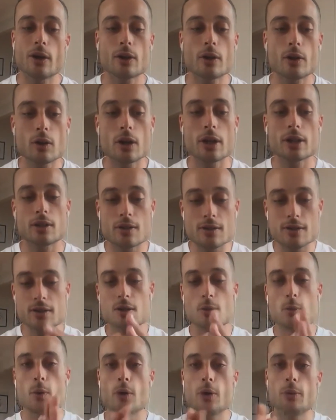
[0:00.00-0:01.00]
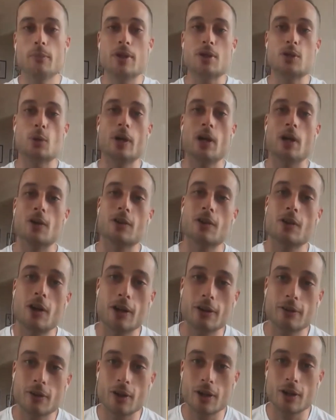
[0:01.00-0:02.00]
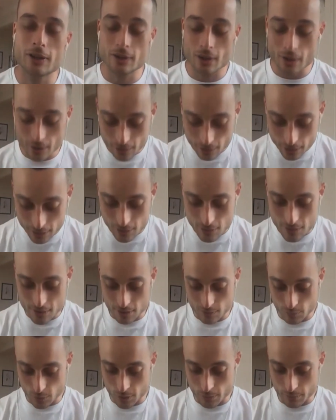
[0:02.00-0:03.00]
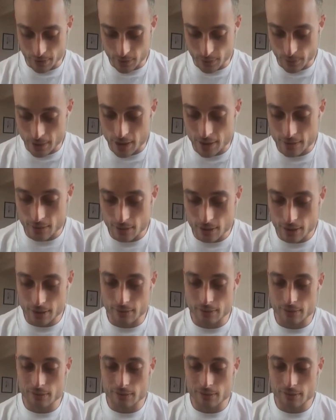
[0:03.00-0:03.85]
And I don't like using the word mental health. I don't like using the word mental health. I